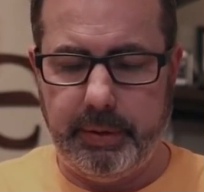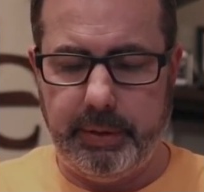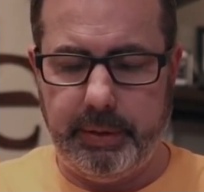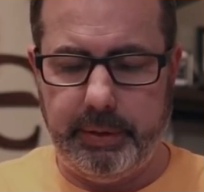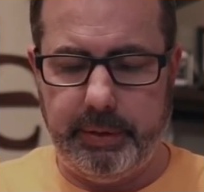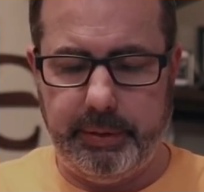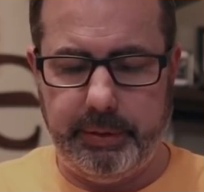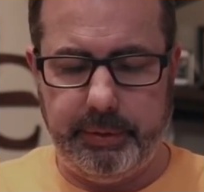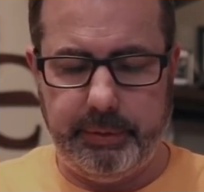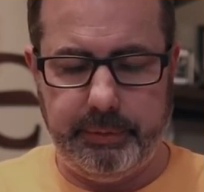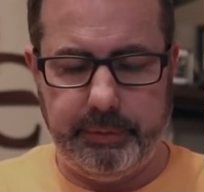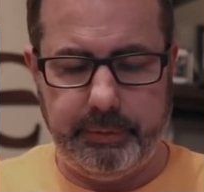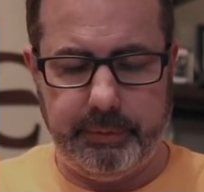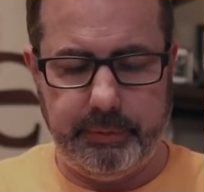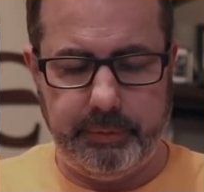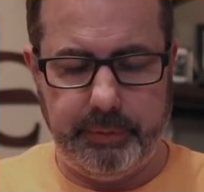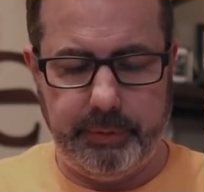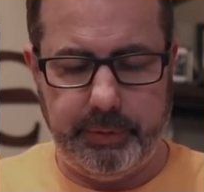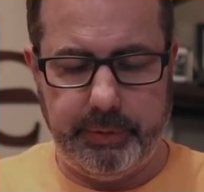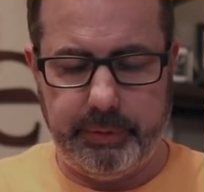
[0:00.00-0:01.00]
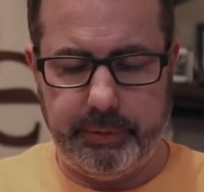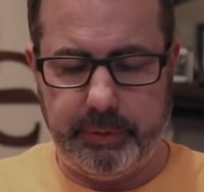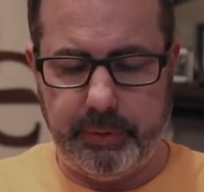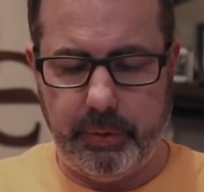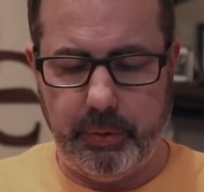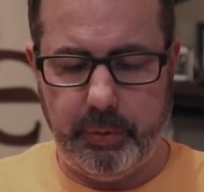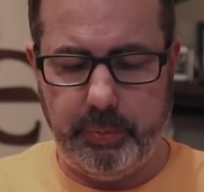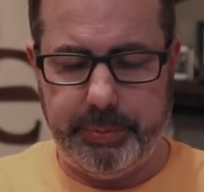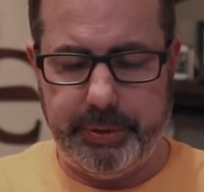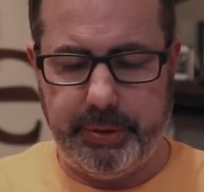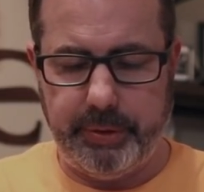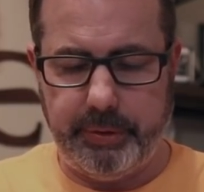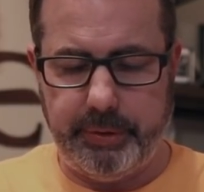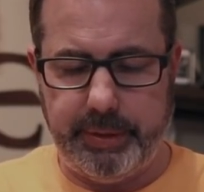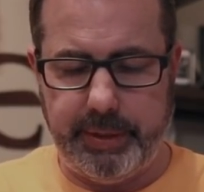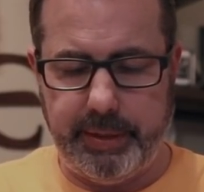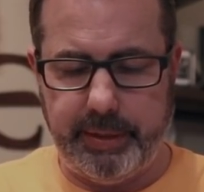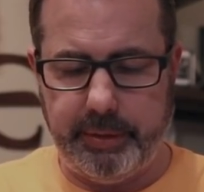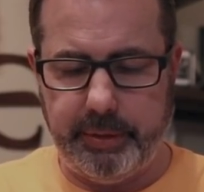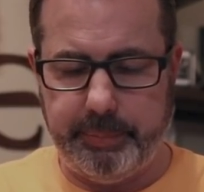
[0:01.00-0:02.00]
and then your home and all
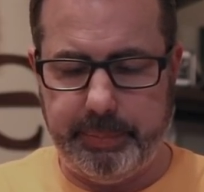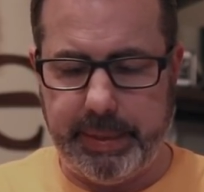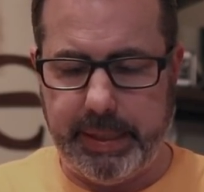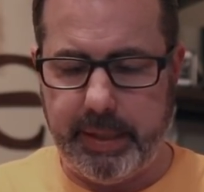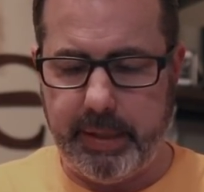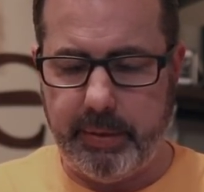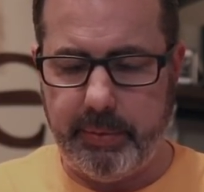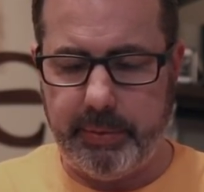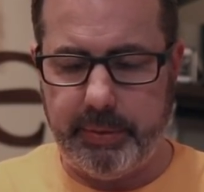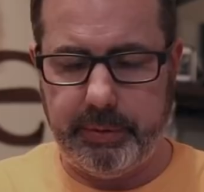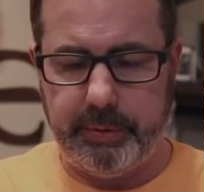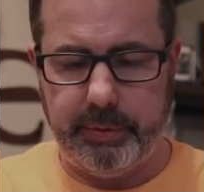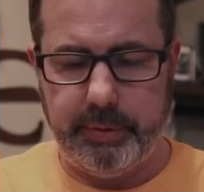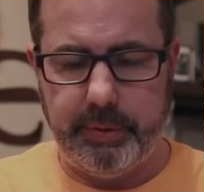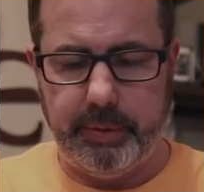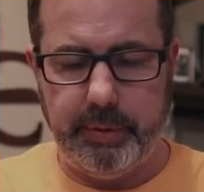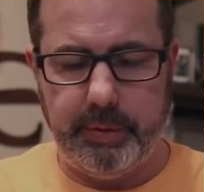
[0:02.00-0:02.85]
that, your power.